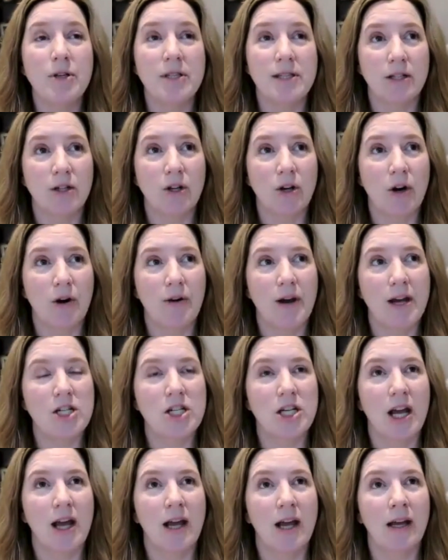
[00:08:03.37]
was in
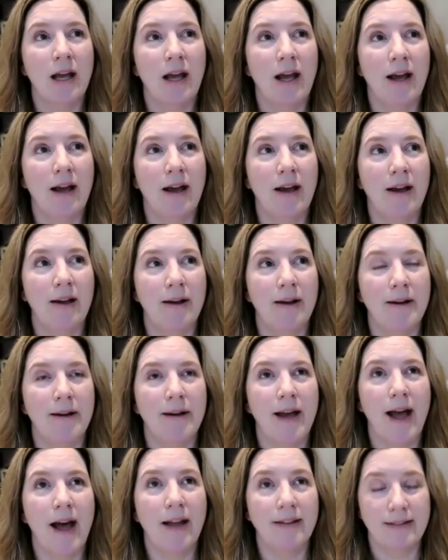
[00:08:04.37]
Croatia
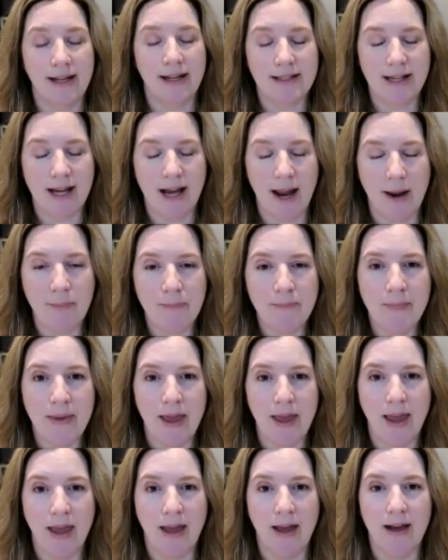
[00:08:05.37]
at that time,
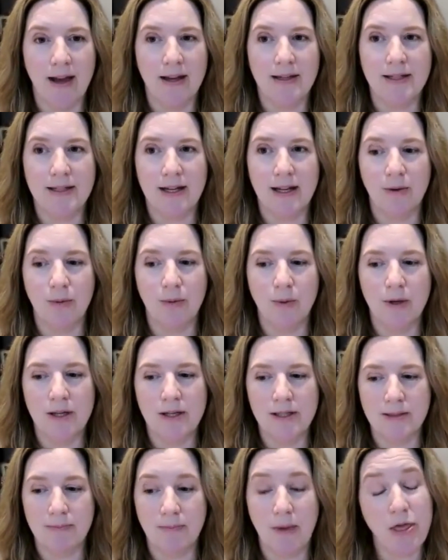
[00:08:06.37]
and it
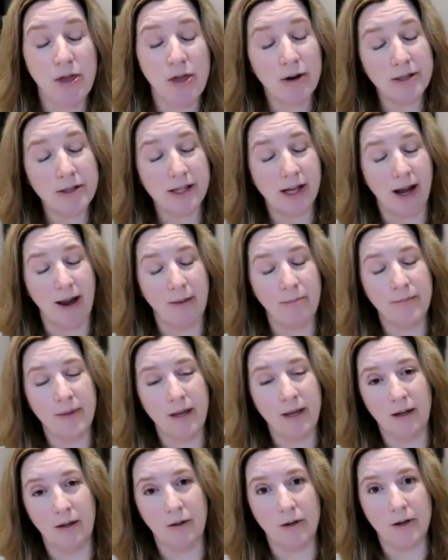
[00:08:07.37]
was my third time
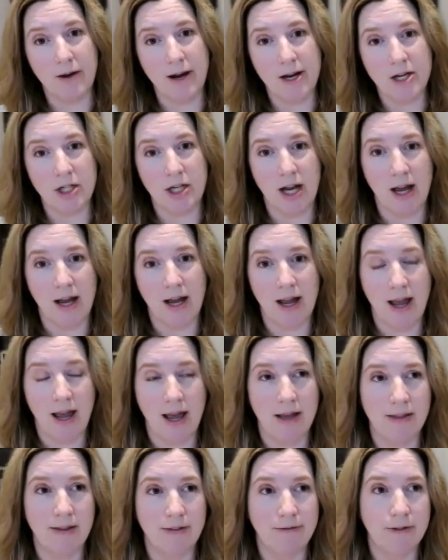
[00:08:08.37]
in Croatia,
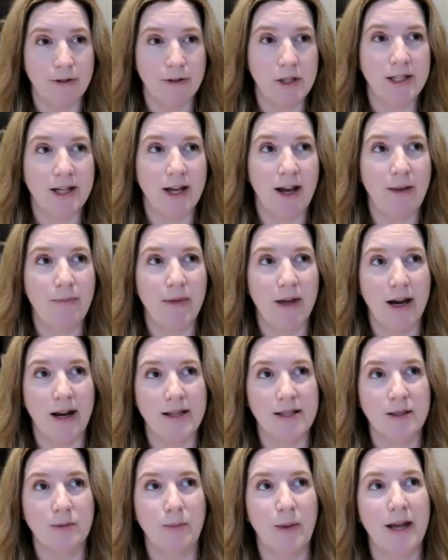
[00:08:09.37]
and the first time that
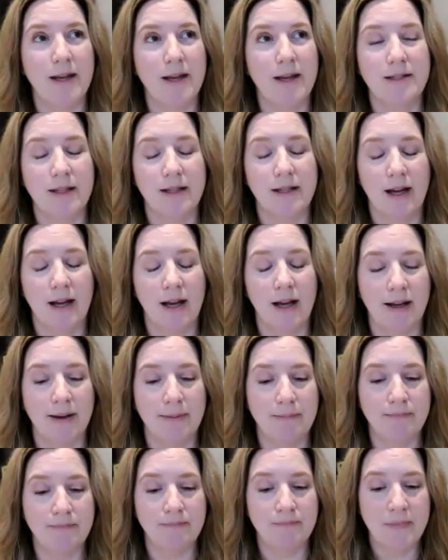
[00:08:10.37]
I spent
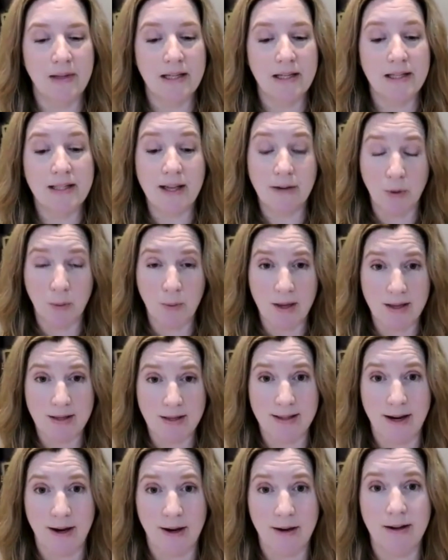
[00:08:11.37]
several
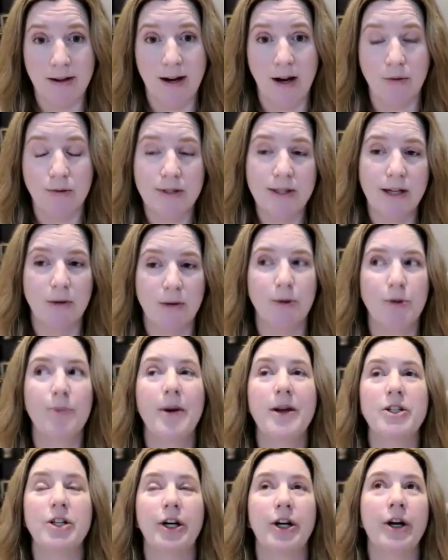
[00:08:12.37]
weeks there, and I was there with
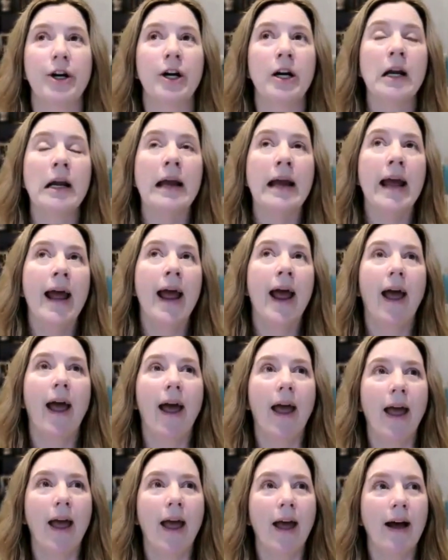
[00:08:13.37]
my daughter.
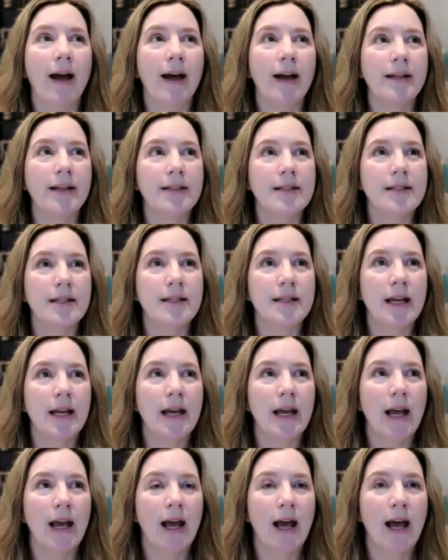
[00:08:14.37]
And
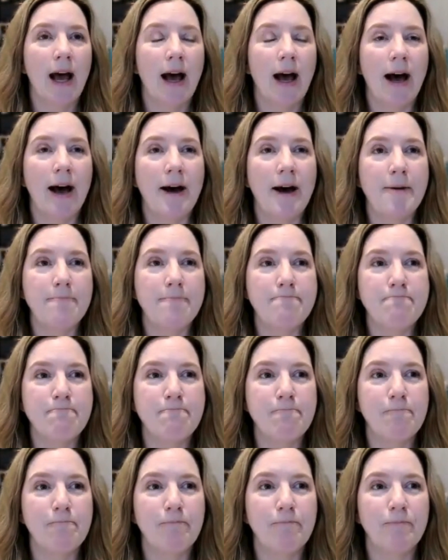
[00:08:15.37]

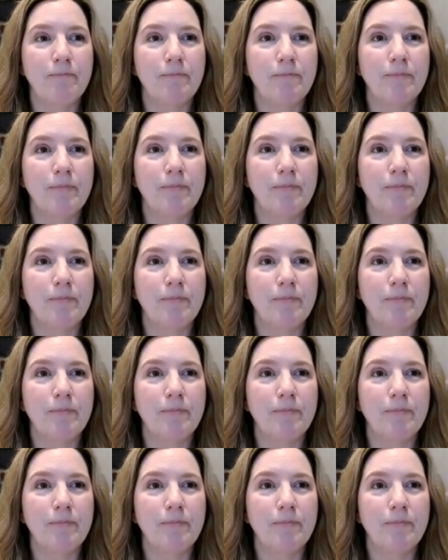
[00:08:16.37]
um,